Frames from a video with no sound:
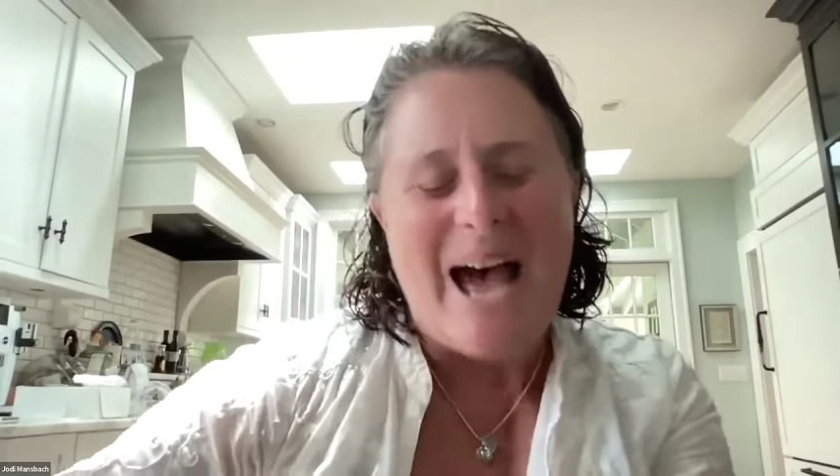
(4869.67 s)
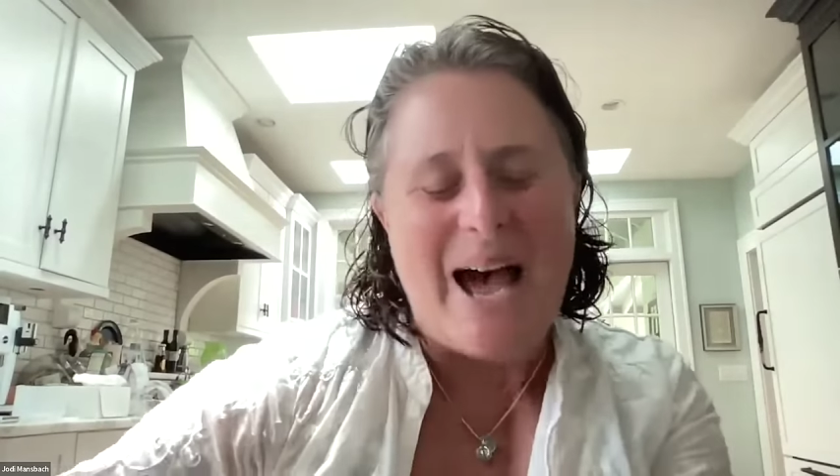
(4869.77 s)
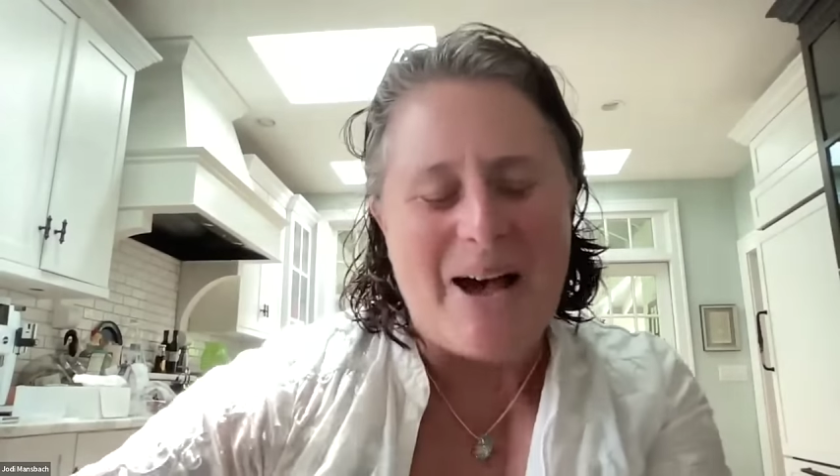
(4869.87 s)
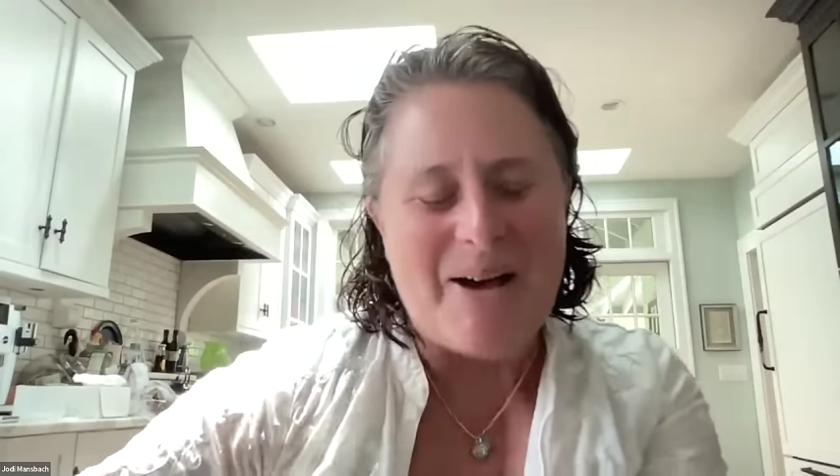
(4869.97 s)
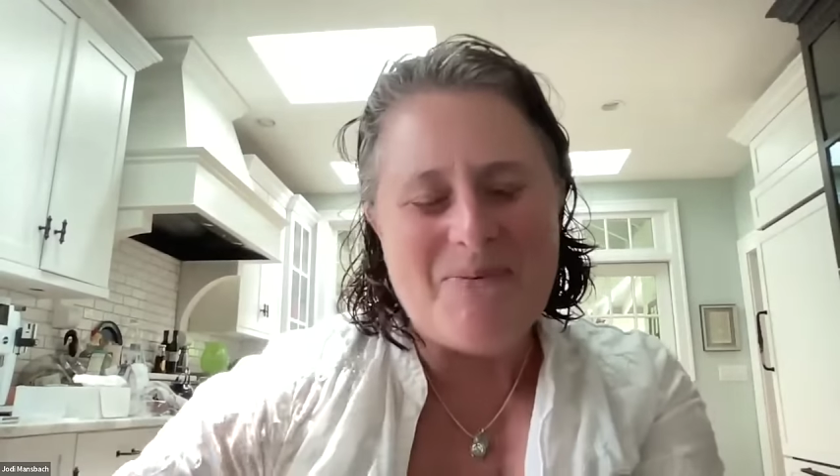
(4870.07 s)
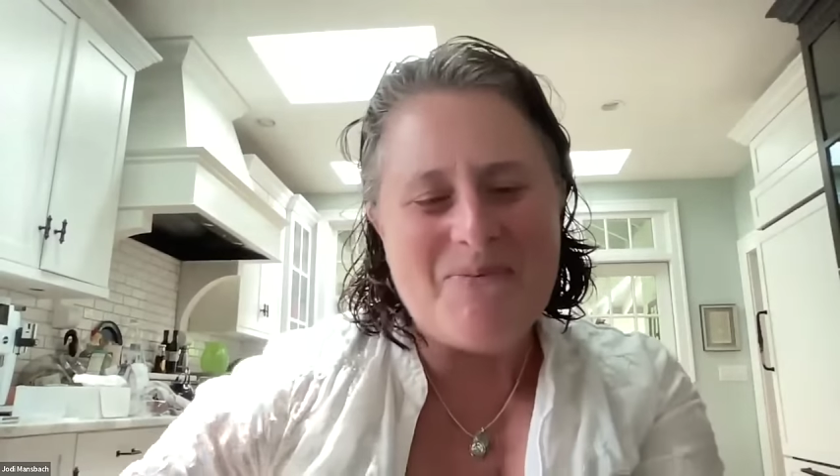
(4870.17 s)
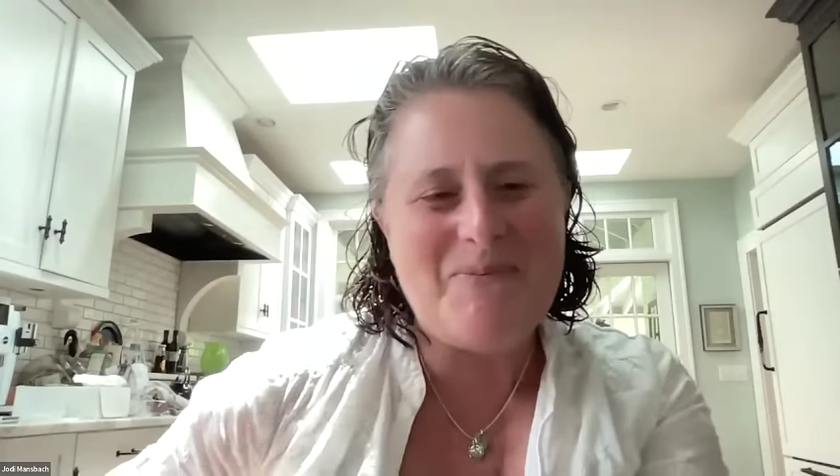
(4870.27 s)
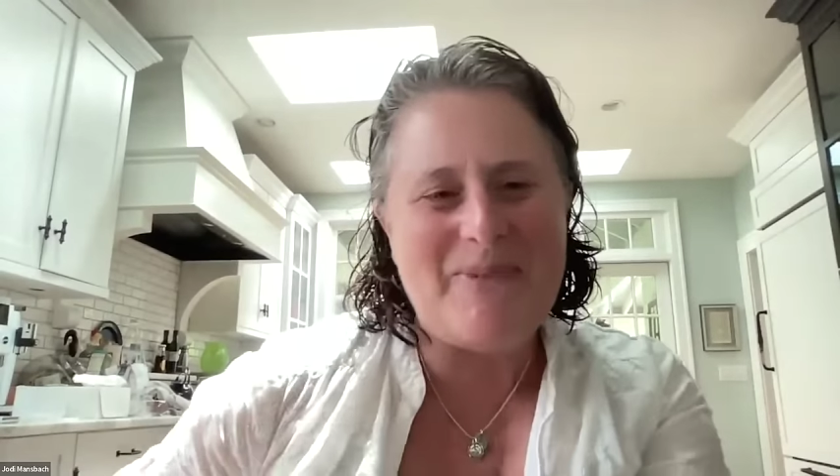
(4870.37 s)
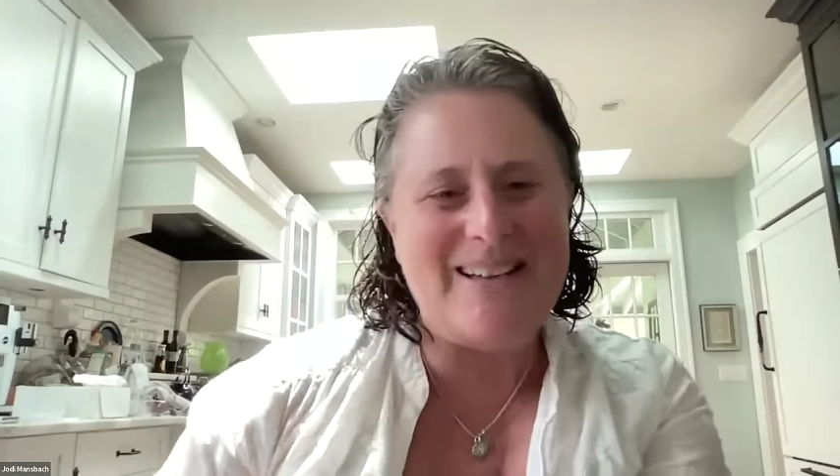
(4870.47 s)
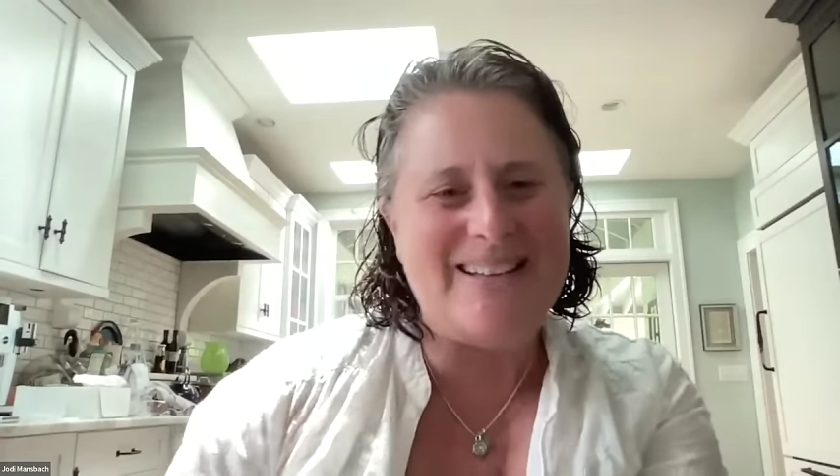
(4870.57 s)

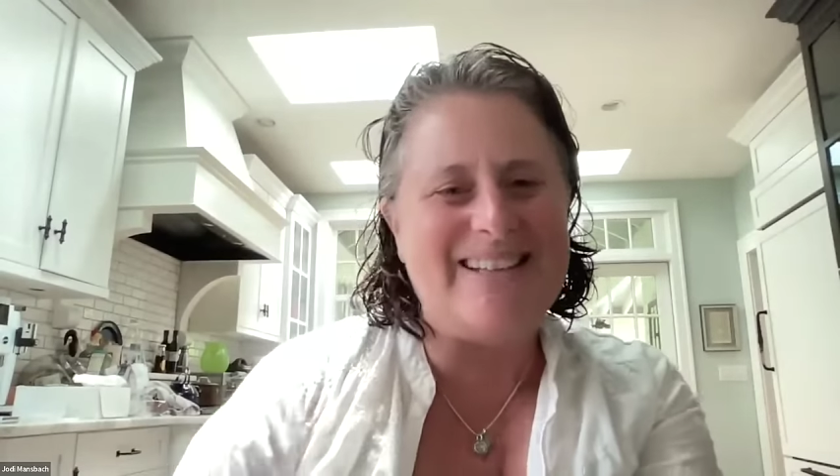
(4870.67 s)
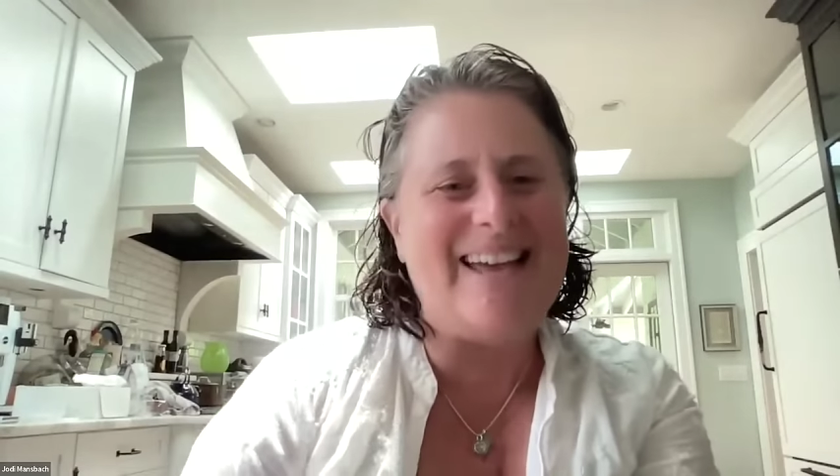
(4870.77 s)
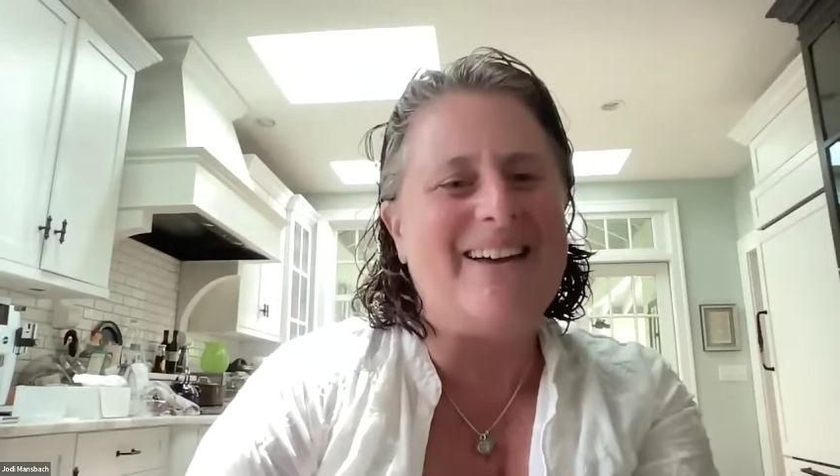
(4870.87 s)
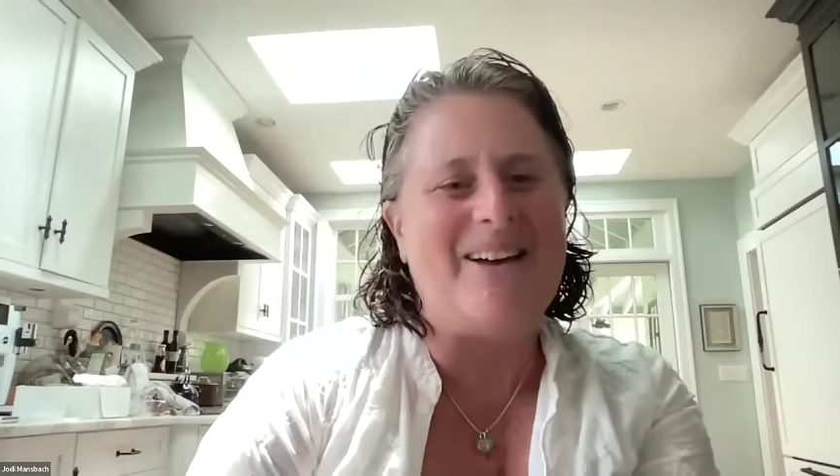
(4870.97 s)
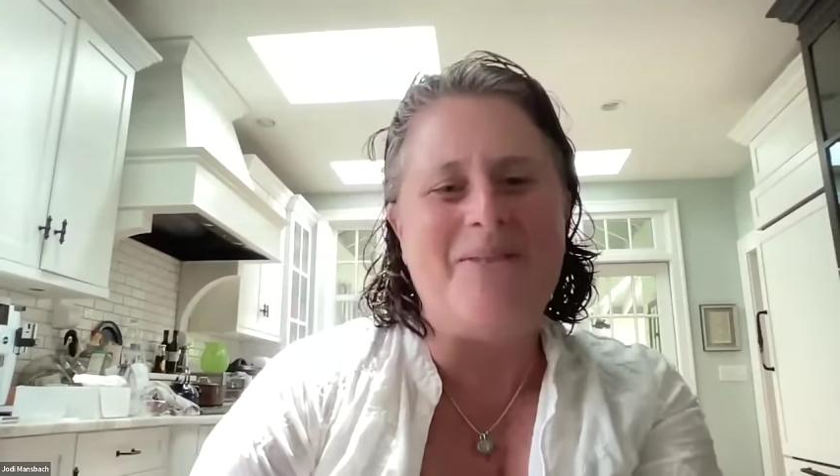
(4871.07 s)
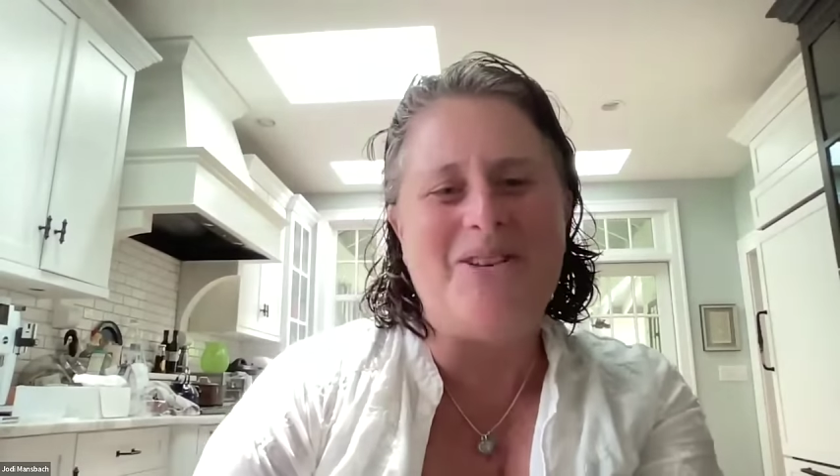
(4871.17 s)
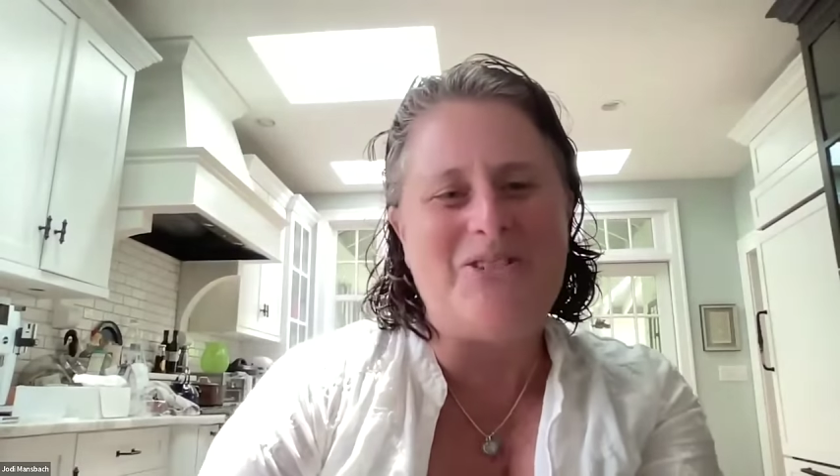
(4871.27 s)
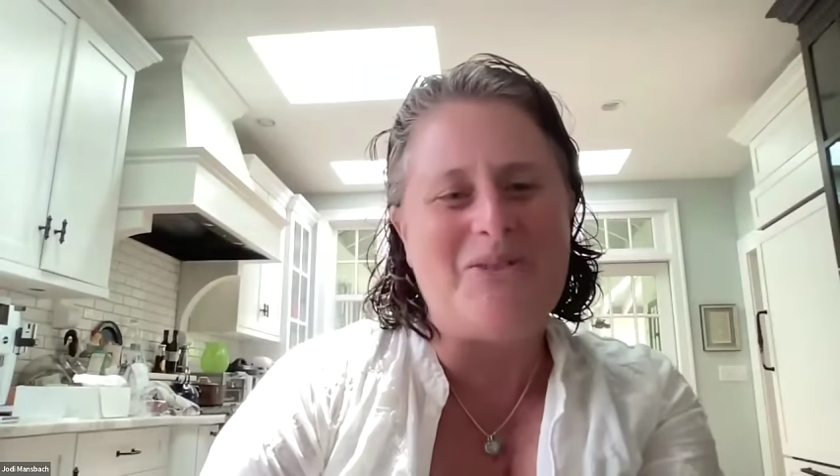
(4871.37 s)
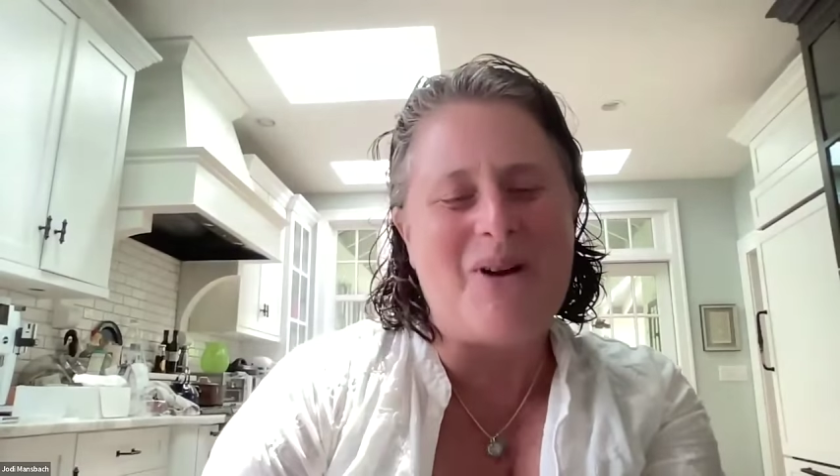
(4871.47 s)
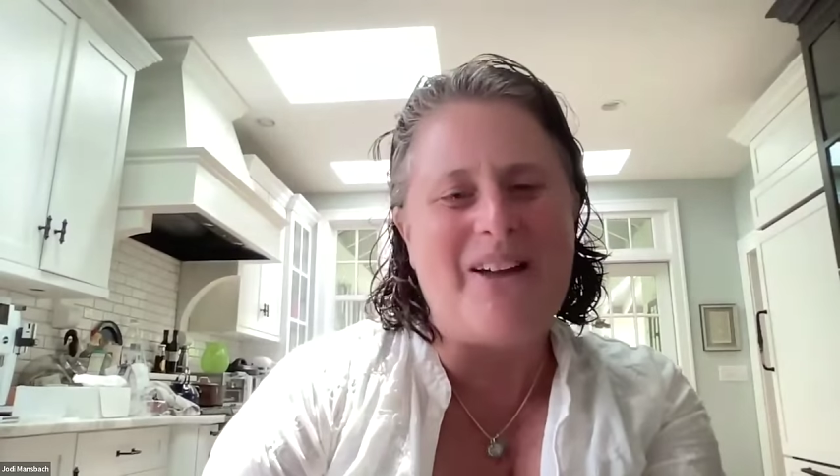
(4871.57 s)

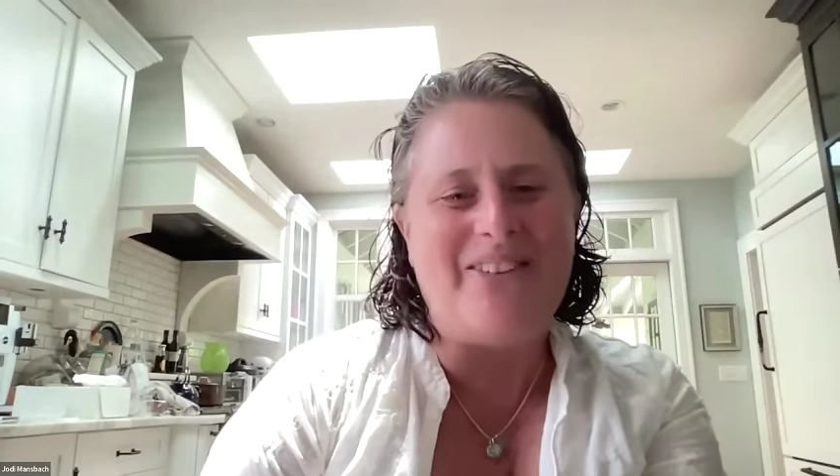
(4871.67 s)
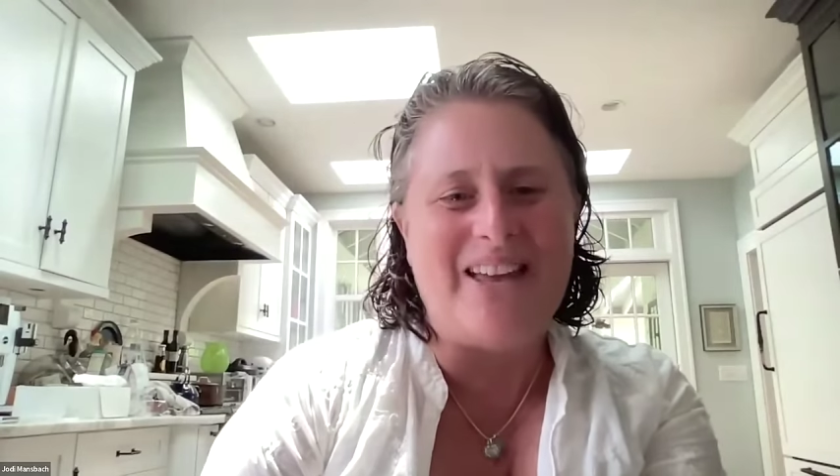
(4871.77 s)
She brought